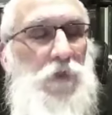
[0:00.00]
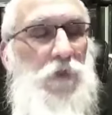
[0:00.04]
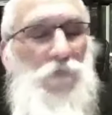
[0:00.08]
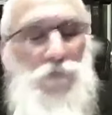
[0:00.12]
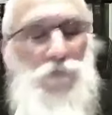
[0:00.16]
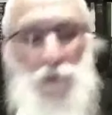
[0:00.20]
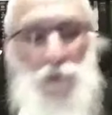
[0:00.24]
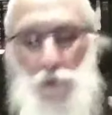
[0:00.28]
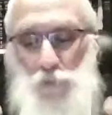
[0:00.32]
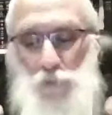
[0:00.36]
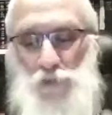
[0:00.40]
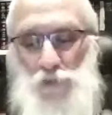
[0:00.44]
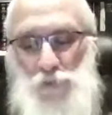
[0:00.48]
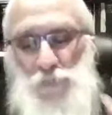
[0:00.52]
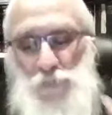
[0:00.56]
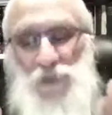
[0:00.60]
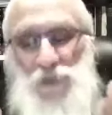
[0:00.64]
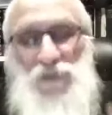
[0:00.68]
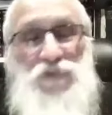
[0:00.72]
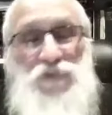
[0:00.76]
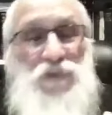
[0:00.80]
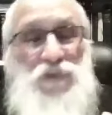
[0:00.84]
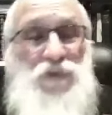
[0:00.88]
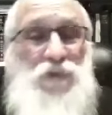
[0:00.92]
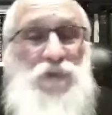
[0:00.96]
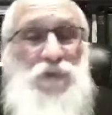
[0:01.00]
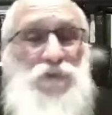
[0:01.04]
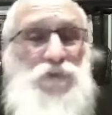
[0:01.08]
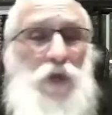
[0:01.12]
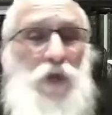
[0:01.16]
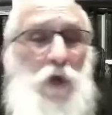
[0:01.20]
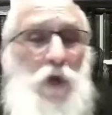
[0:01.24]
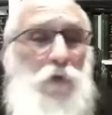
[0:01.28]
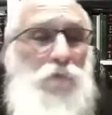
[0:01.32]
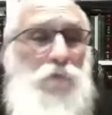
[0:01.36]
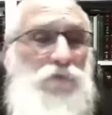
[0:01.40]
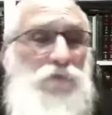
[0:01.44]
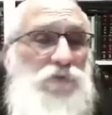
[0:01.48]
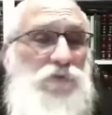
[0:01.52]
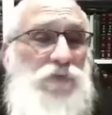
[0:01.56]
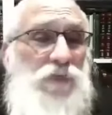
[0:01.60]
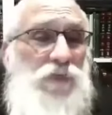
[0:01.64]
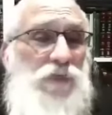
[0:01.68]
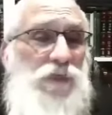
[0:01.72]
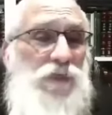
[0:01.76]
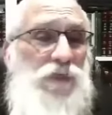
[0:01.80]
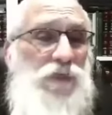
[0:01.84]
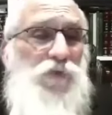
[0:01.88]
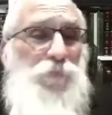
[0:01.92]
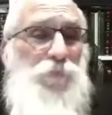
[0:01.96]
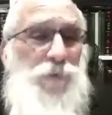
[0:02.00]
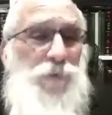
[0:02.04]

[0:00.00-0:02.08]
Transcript: The only reason you don't is